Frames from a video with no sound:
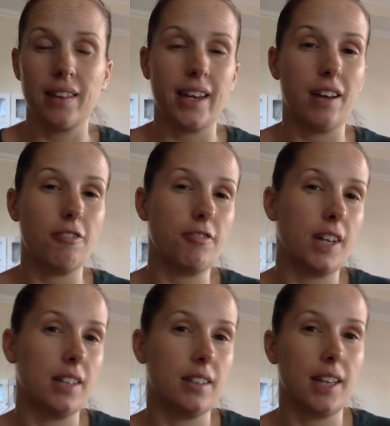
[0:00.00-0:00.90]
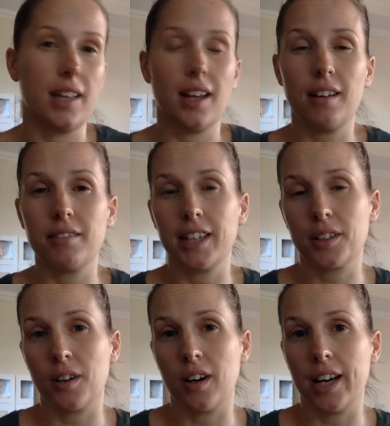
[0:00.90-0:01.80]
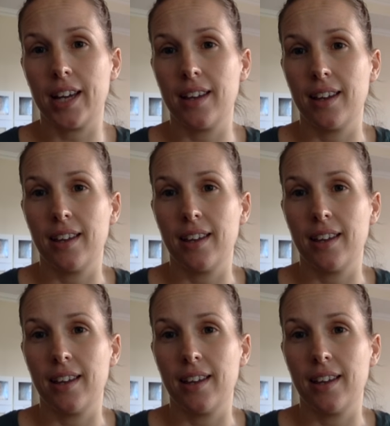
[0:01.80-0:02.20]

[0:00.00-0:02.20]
They have fun, they laugh, they cry,